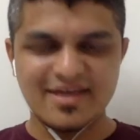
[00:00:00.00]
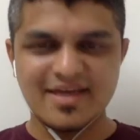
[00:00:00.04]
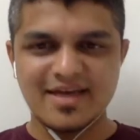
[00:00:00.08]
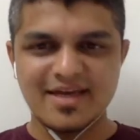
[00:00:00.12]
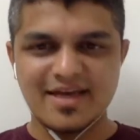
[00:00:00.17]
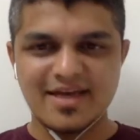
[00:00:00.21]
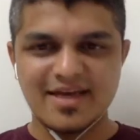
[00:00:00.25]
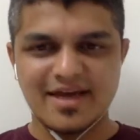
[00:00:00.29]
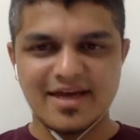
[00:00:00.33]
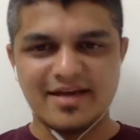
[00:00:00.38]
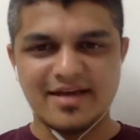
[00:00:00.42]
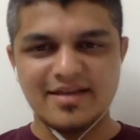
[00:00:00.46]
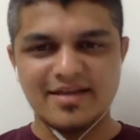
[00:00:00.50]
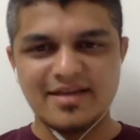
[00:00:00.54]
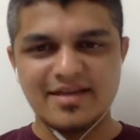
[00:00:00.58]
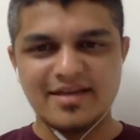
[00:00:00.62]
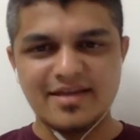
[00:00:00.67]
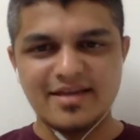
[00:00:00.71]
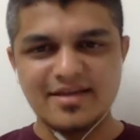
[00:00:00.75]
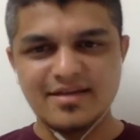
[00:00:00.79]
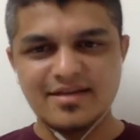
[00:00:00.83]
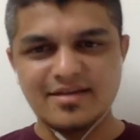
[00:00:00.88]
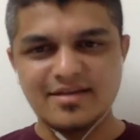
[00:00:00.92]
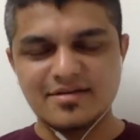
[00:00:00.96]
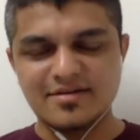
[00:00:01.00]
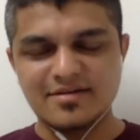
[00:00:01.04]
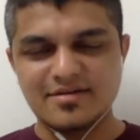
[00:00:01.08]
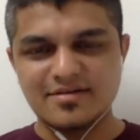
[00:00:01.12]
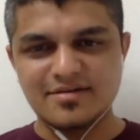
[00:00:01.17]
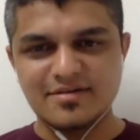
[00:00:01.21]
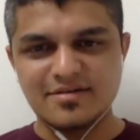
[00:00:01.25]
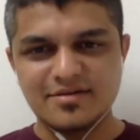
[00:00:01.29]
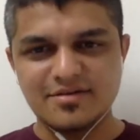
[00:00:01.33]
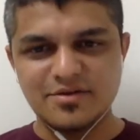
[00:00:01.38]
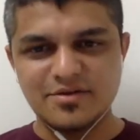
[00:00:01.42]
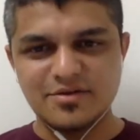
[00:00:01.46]
And then
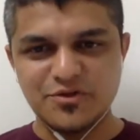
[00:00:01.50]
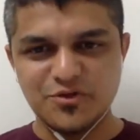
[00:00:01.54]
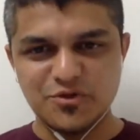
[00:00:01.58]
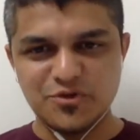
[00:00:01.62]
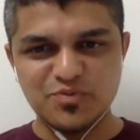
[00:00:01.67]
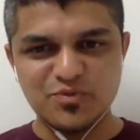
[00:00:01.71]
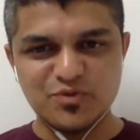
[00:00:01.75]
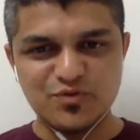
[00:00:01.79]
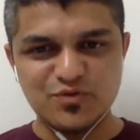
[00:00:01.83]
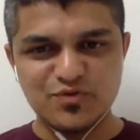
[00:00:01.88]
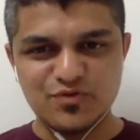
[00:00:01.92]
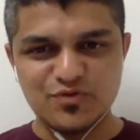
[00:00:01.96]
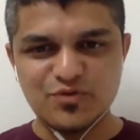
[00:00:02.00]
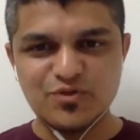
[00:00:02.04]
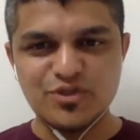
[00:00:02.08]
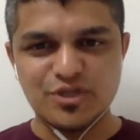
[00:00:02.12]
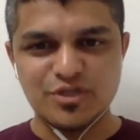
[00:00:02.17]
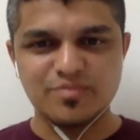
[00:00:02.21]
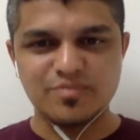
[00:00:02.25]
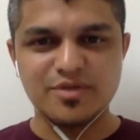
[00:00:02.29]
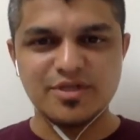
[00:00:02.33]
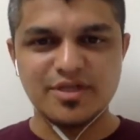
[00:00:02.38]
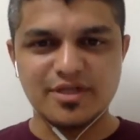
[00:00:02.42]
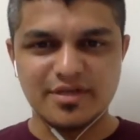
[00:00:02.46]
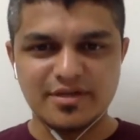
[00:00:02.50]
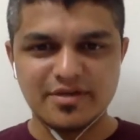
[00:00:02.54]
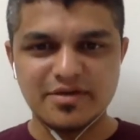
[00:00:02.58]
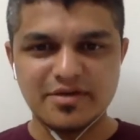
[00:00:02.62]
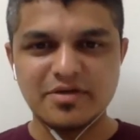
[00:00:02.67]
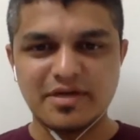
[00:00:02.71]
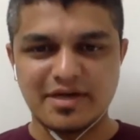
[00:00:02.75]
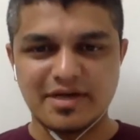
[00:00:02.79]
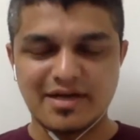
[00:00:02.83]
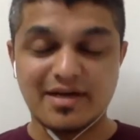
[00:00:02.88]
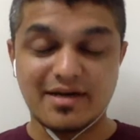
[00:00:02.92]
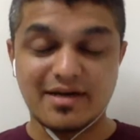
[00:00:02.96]
you moved to Germany.
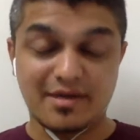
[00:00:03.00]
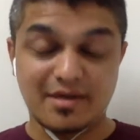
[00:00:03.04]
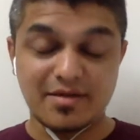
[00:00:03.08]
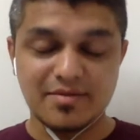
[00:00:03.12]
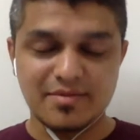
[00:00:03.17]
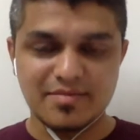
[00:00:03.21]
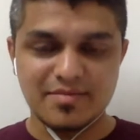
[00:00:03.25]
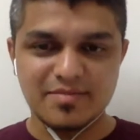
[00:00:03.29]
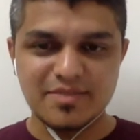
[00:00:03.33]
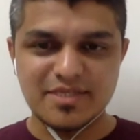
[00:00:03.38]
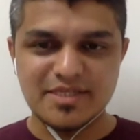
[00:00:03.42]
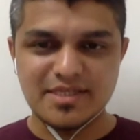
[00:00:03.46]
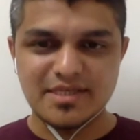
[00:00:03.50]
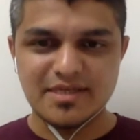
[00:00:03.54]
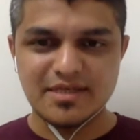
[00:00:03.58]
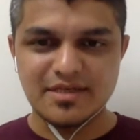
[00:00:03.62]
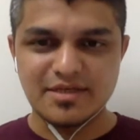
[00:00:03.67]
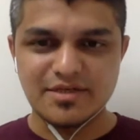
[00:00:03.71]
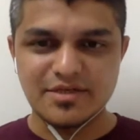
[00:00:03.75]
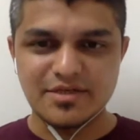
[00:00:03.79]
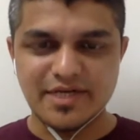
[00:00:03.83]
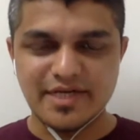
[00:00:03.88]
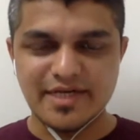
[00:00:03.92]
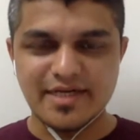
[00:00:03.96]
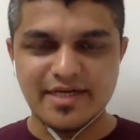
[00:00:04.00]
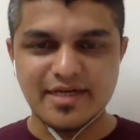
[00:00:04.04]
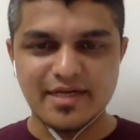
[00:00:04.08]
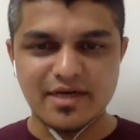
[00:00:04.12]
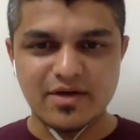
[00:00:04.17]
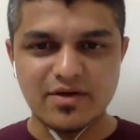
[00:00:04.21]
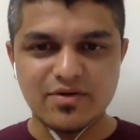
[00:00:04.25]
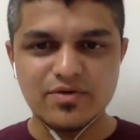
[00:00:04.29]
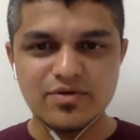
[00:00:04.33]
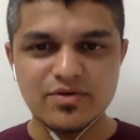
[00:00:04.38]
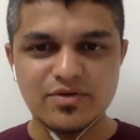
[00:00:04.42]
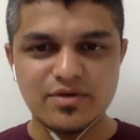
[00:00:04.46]
Basically, right
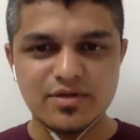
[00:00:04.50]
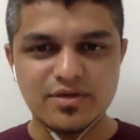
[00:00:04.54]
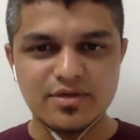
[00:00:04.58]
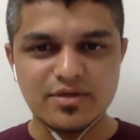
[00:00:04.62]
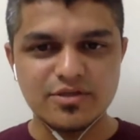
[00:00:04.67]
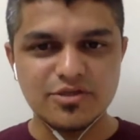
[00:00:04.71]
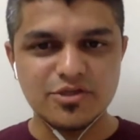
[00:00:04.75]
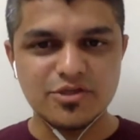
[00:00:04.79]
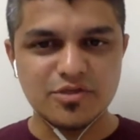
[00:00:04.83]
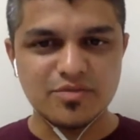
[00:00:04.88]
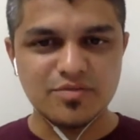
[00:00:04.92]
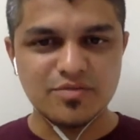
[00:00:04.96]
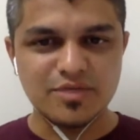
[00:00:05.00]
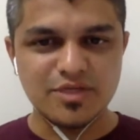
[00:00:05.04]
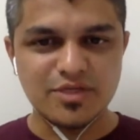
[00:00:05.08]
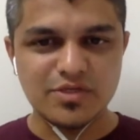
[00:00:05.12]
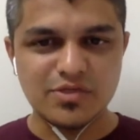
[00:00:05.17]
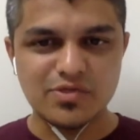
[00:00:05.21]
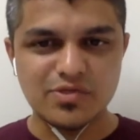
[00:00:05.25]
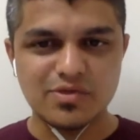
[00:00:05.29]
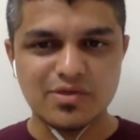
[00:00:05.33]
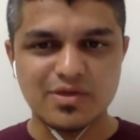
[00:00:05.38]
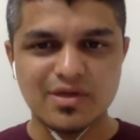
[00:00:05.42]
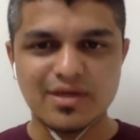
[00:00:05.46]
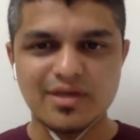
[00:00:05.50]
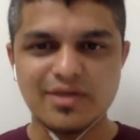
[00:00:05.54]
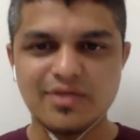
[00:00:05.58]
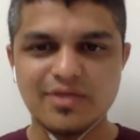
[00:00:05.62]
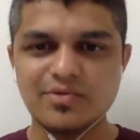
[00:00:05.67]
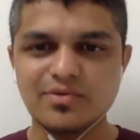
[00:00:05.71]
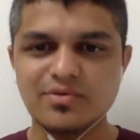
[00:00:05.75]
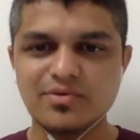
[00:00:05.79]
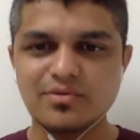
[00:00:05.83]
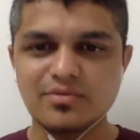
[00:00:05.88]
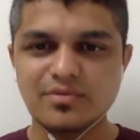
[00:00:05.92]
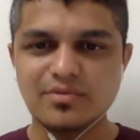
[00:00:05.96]
now you're in Germany. So can
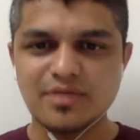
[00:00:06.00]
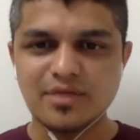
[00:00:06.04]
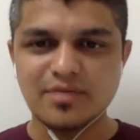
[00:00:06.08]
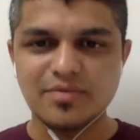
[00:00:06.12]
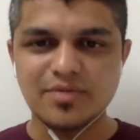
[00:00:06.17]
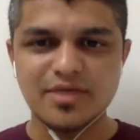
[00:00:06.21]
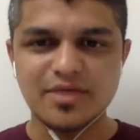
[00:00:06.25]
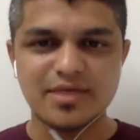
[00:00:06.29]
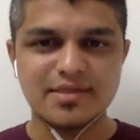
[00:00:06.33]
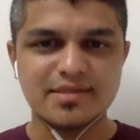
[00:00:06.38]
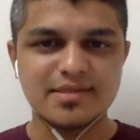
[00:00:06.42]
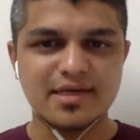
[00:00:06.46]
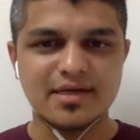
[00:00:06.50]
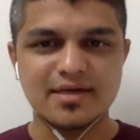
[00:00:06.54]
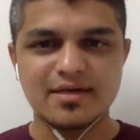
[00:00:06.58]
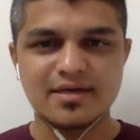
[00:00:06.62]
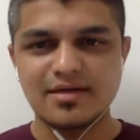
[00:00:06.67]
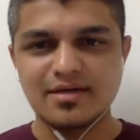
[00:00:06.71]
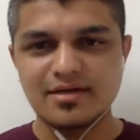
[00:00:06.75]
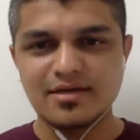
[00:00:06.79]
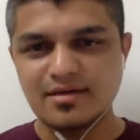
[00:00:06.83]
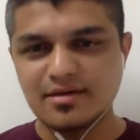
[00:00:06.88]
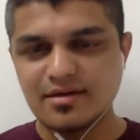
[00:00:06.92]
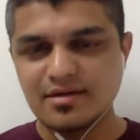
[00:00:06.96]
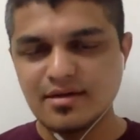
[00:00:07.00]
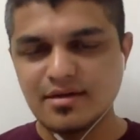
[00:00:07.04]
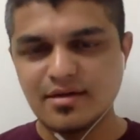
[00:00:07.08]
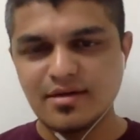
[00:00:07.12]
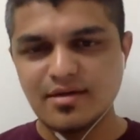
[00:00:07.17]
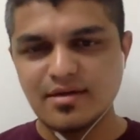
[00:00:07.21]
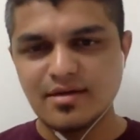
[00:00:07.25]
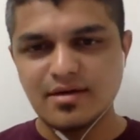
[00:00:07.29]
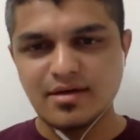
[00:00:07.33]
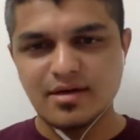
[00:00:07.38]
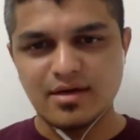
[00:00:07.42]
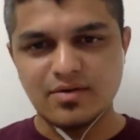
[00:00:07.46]
you tell me exactly
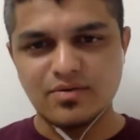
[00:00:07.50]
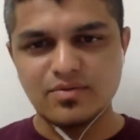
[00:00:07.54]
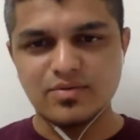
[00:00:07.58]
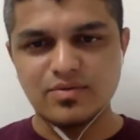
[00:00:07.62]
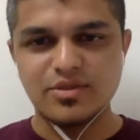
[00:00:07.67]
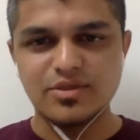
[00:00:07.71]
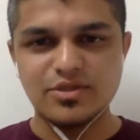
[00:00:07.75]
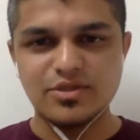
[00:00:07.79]
how this